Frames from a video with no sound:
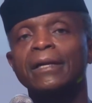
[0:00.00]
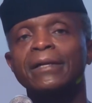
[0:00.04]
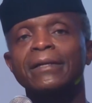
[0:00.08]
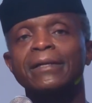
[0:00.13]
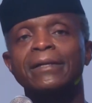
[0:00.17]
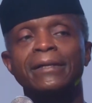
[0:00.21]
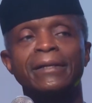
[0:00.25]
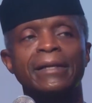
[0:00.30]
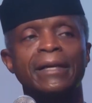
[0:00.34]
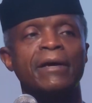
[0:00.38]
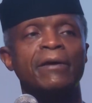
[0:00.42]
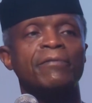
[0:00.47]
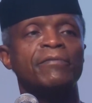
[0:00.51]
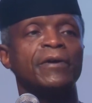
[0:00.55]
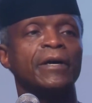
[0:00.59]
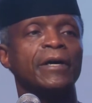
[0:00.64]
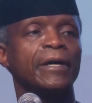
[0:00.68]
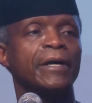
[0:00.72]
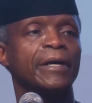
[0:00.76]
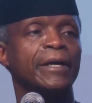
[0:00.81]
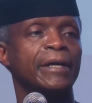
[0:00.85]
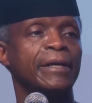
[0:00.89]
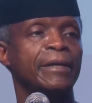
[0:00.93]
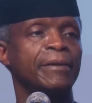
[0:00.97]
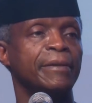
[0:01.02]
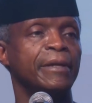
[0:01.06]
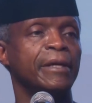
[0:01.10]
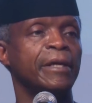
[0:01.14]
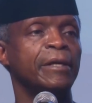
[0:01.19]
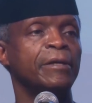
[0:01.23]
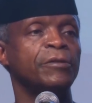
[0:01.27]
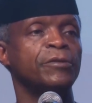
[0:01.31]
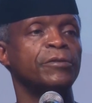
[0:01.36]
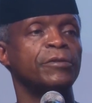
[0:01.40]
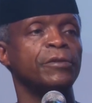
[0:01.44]
Never in the
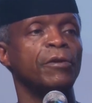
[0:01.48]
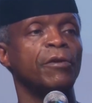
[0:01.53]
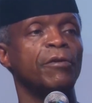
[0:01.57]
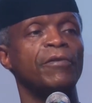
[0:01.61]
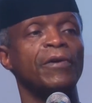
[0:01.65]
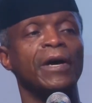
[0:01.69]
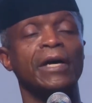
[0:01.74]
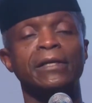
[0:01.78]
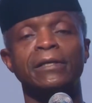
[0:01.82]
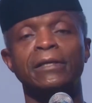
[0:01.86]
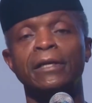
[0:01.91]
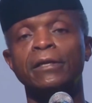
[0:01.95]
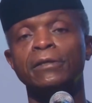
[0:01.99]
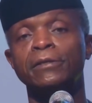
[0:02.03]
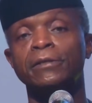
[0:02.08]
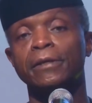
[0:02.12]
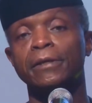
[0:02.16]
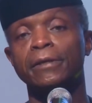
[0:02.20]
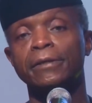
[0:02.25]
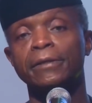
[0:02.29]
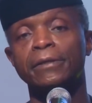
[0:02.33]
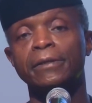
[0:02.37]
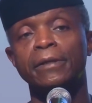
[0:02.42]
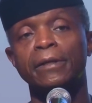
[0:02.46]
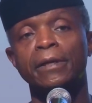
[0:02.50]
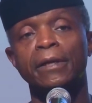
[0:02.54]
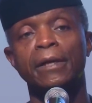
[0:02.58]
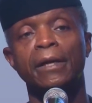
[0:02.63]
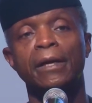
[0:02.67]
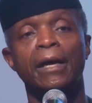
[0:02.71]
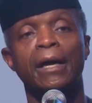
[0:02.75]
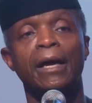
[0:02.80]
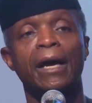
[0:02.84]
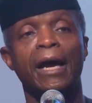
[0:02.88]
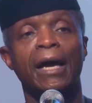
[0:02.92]
history of our nation
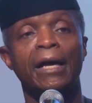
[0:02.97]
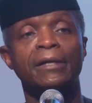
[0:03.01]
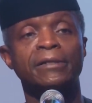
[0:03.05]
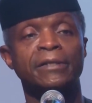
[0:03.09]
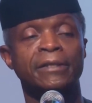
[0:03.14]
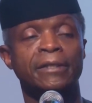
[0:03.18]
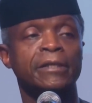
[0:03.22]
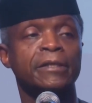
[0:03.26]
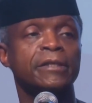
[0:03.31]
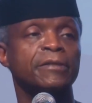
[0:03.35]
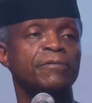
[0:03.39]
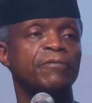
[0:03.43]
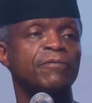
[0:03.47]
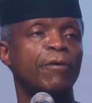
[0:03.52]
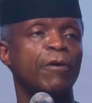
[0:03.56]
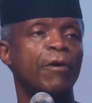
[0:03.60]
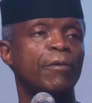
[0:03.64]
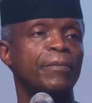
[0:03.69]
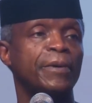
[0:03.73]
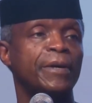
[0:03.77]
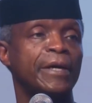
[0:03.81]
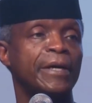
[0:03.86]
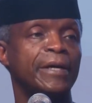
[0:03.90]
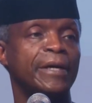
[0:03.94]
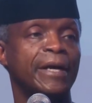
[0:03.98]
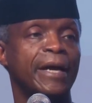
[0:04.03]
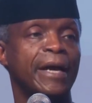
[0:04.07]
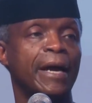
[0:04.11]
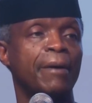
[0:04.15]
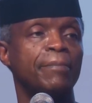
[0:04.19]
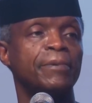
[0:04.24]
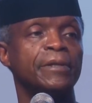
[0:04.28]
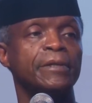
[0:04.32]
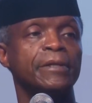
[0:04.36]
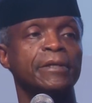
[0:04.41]
has this former
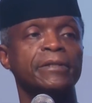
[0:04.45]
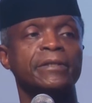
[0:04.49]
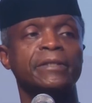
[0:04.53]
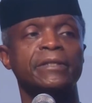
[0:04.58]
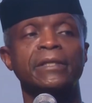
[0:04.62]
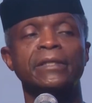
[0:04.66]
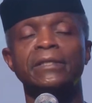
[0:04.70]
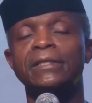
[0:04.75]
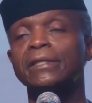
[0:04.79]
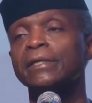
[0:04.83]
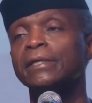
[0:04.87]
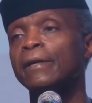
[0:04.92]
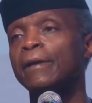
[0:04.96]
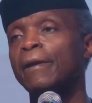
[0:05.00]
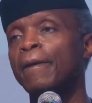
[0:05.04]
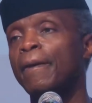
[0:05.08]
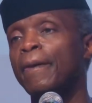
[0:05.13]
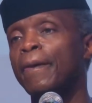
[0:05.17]
capital city